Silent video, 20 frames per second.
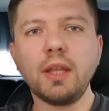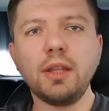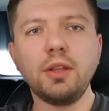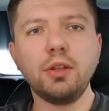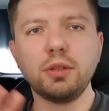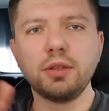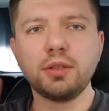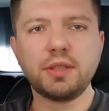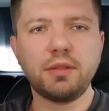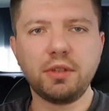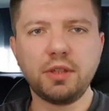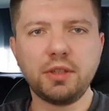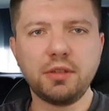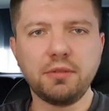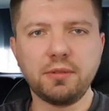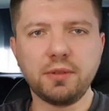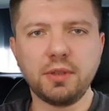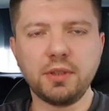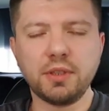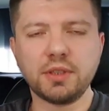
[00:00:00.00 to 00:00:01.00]
Not
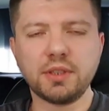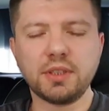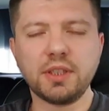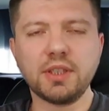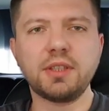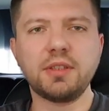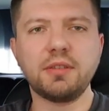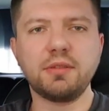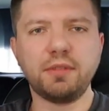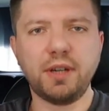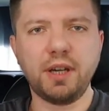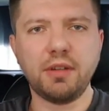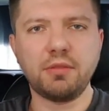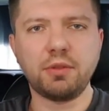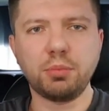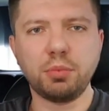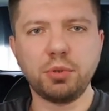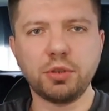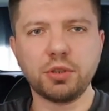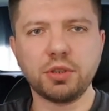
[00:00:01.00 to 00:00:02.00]
65
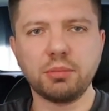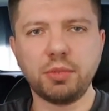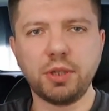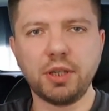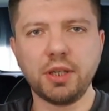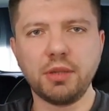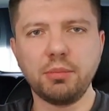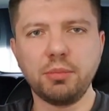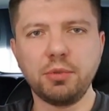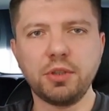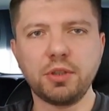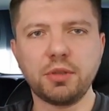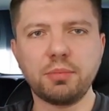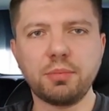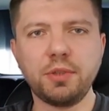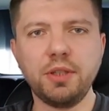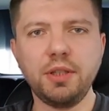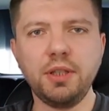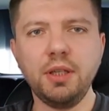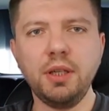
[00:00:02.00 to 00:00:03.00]
reported by
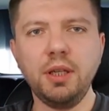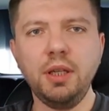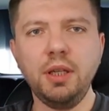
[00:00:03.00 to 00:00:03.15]
ABRP,